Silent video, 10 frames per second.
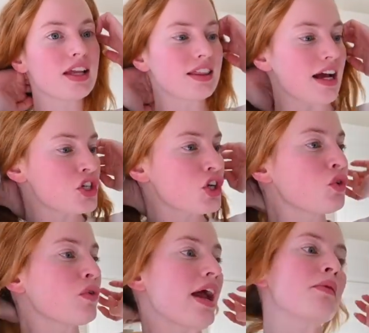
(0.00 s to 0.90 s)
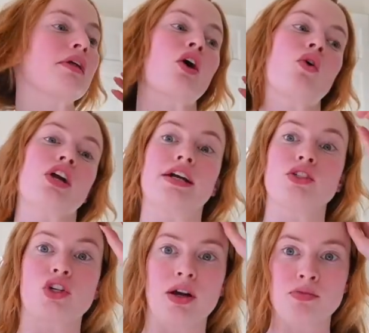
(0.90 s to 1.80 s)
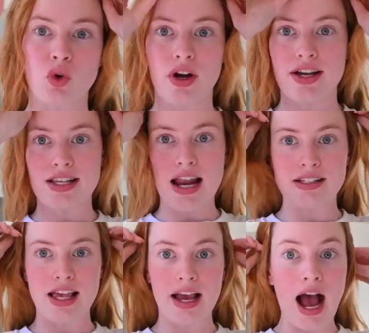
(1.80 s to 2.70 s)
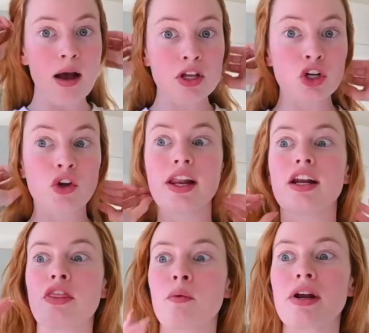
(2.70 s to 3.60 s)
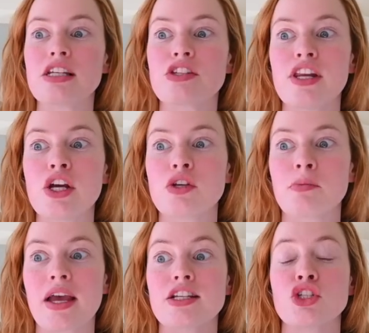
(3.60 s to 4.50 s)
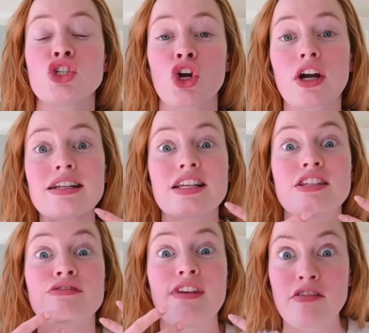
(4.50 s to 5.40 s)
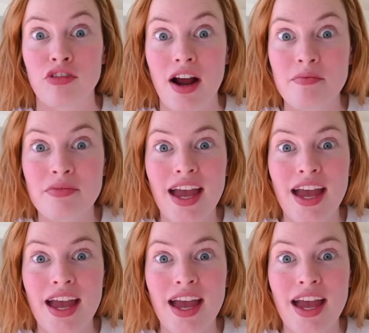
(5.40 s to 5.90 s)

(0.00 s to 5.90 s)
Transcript: that she'll randomly go on her Instagram stories and is like I'm gonna create another one of these videos because it's your guys' favorite